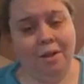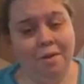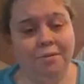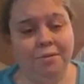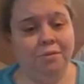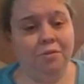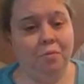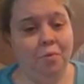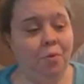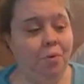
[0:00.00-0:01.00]
all sorts
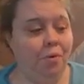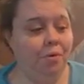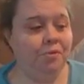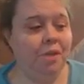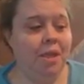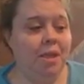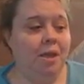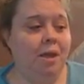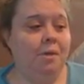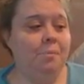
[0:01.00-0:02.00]
of rules
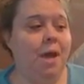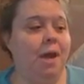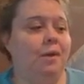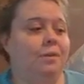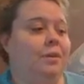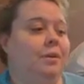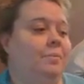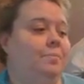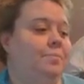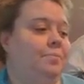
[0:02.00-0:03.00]
about
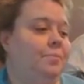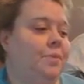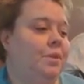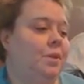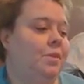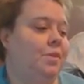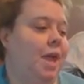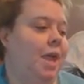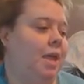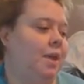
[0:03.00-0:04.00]
um,
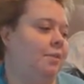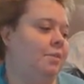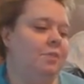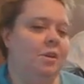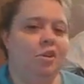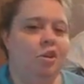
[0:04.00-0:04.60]
things on